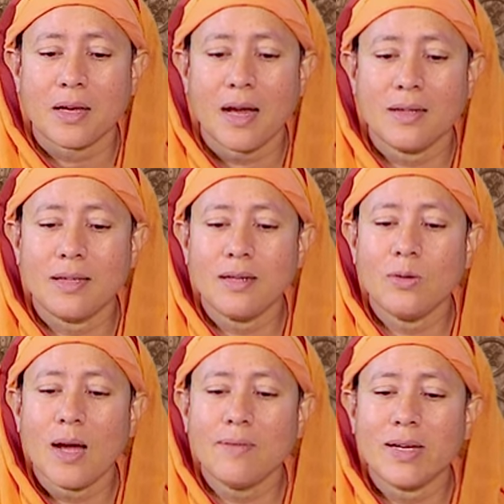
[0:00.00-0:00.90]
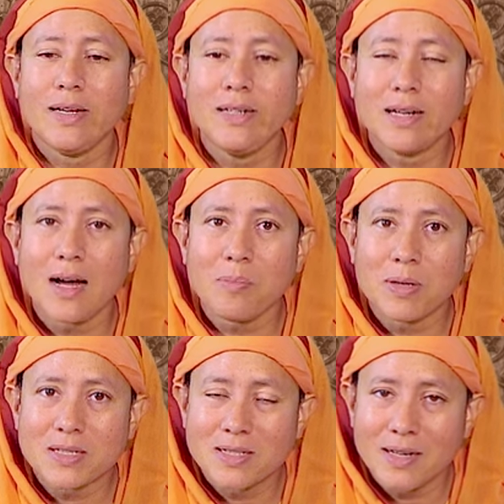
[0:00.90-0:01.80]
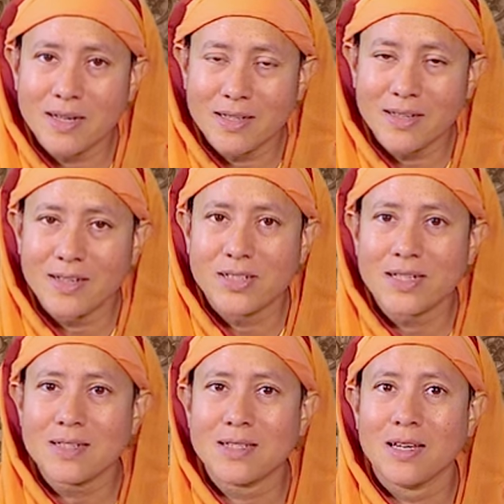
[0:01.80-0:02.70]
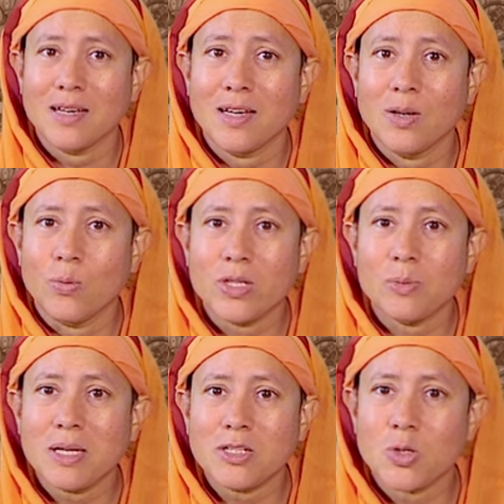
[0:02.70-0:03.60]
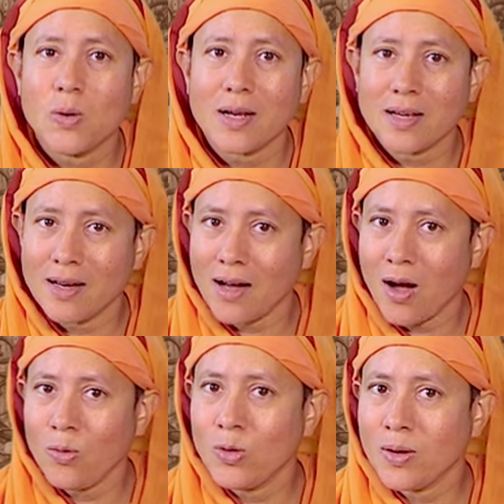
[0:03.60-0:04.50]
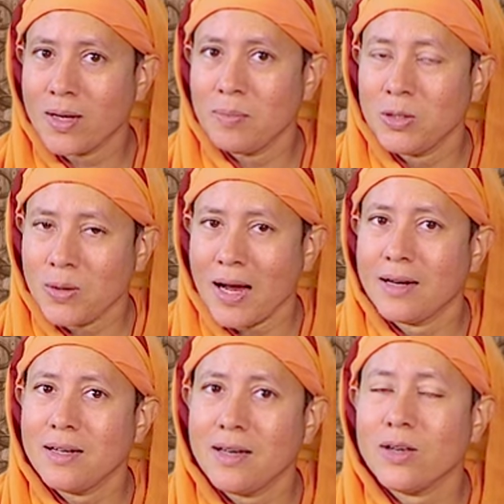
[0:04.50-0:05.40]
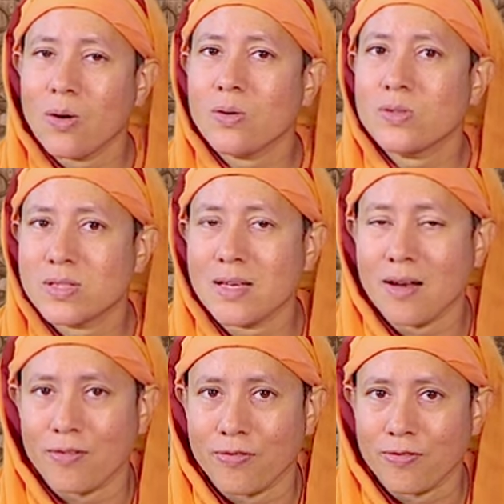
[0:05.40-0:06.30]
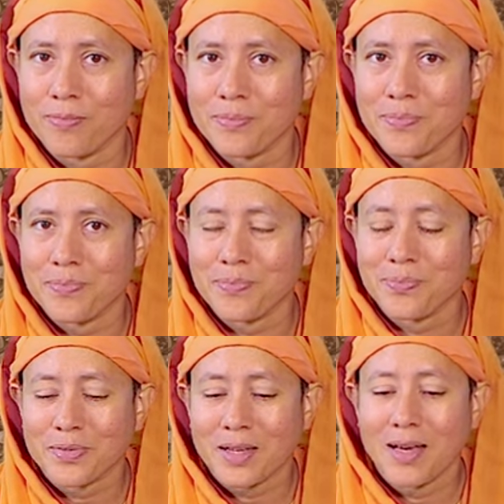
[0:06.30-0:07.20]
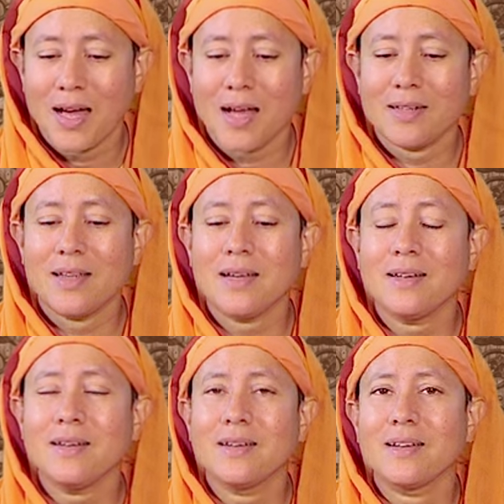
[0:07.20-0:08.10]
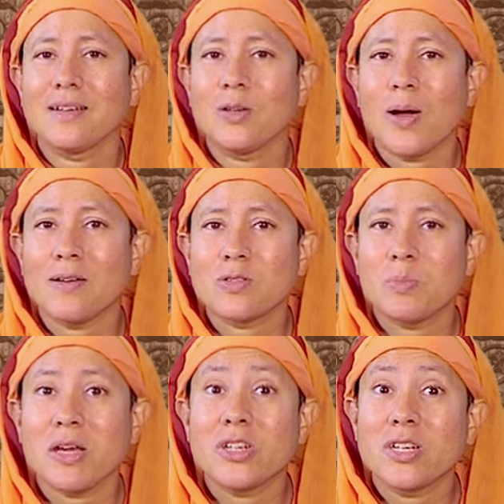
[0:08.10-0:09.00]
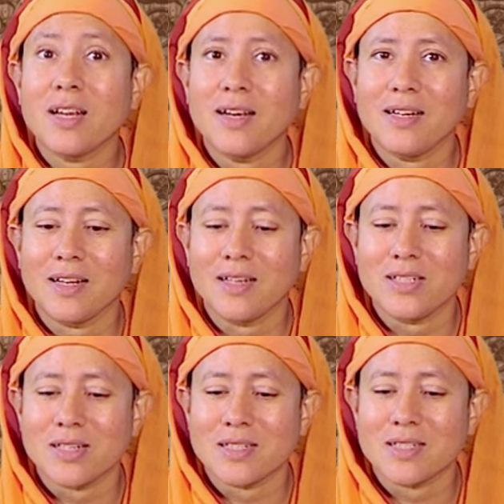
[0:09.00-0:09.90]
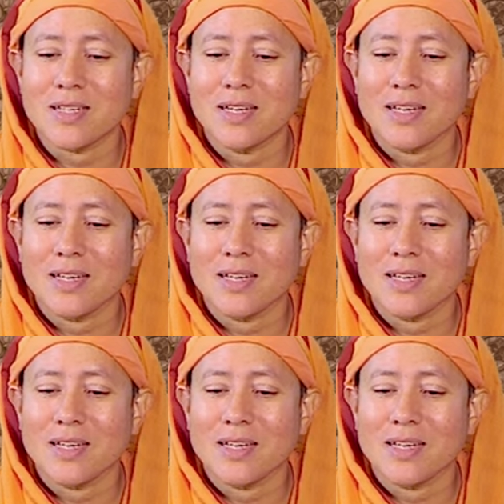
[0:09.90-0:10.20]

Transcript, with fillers: And then you have intrapersonal intelligence, which means you are how you are able to handle your own self. And then you have spatial intelligence.